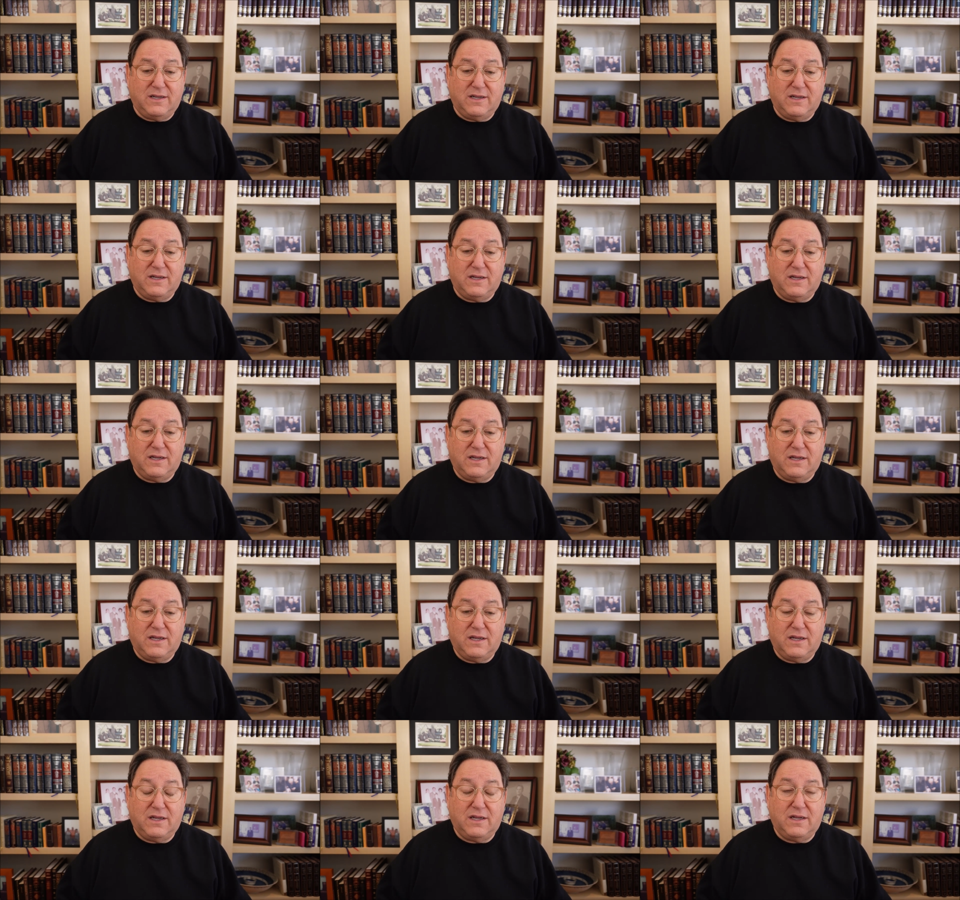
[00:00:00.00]

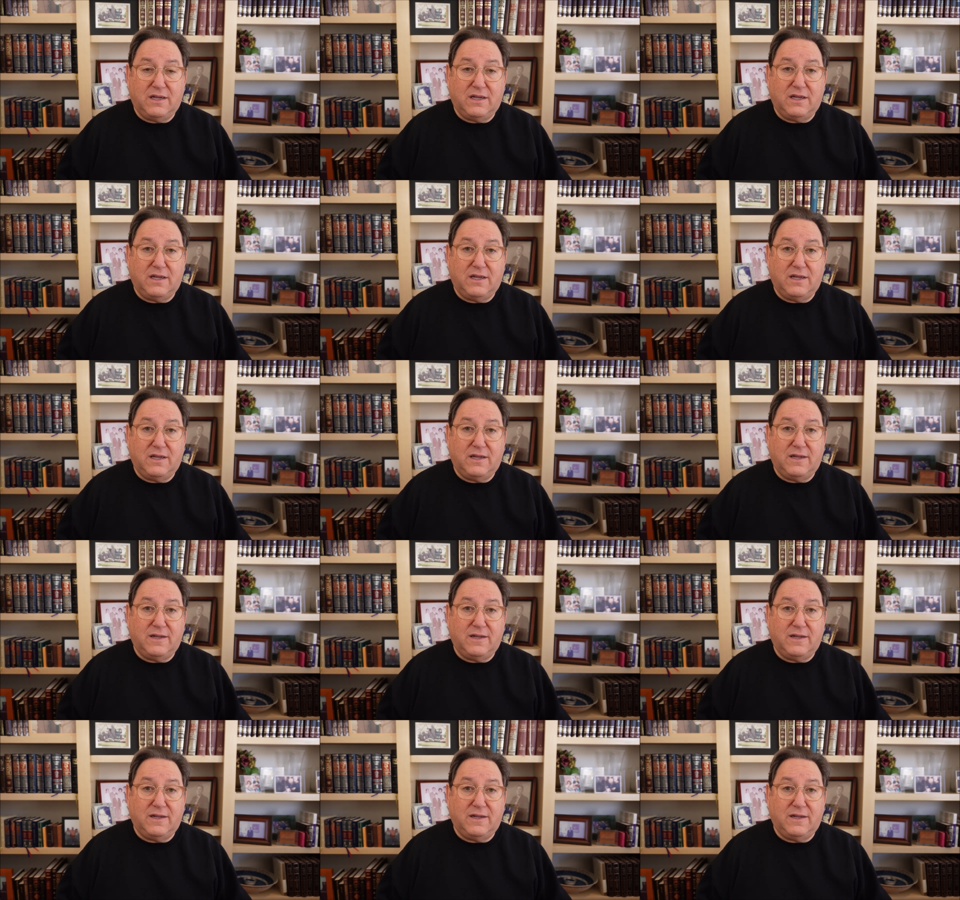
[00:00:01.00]
Nothing is said.